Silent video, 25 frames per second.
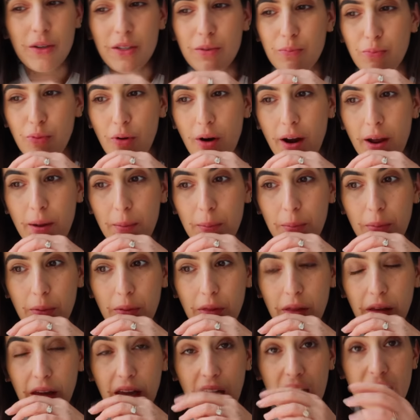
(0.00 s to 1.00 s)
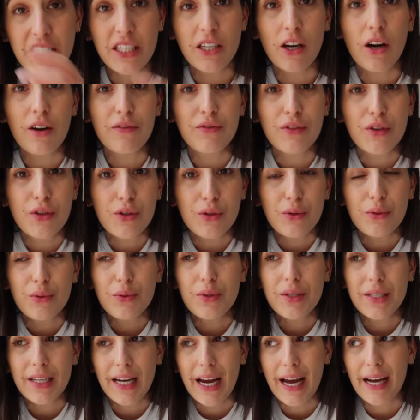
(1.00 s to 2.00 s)
is prep the kids after school
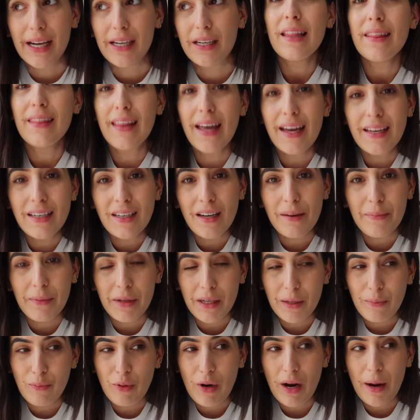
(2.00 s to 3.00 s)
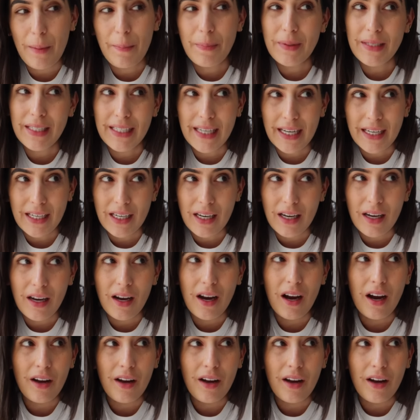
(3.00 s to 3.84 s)
snack. Then I'm gonna prep dinner.